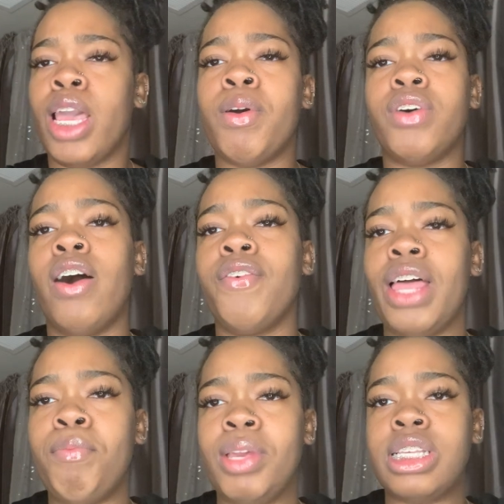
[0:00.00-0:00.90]
And with all of
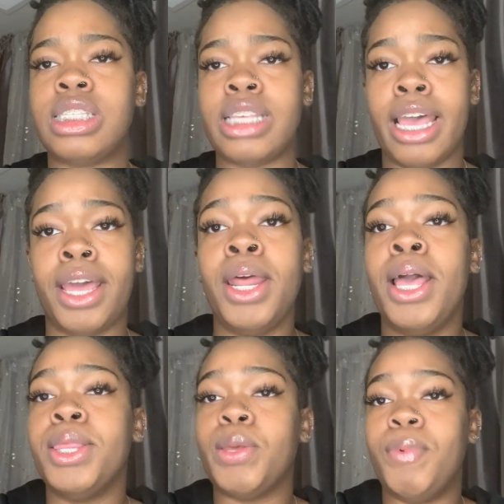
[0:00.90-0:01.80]
that being said,
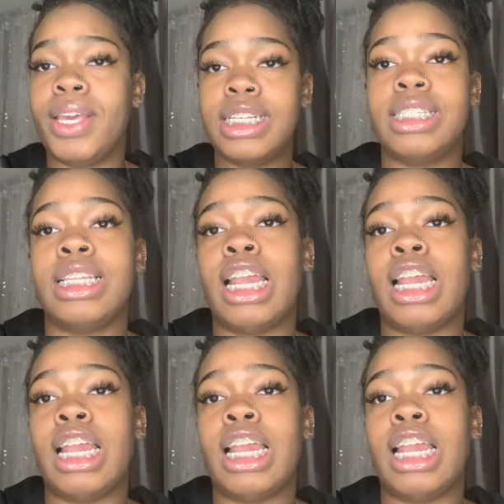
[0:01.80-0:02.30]
the biggest thing